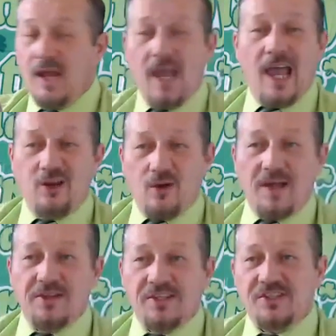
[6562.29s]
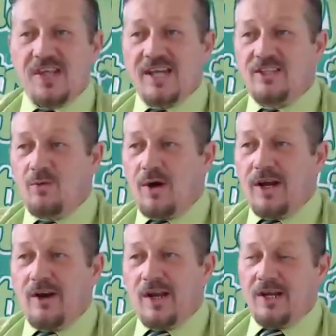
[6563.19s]
And you know what? This is actually one
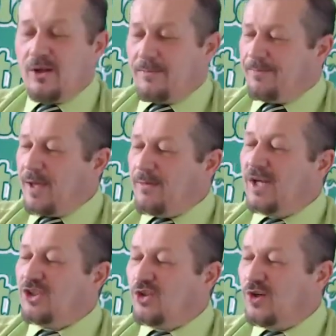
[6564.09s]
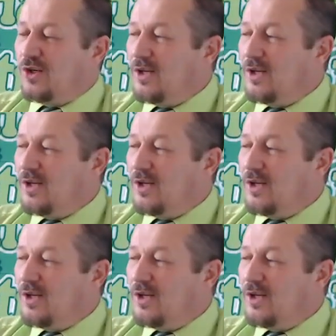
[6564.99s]
area, and maybe I should.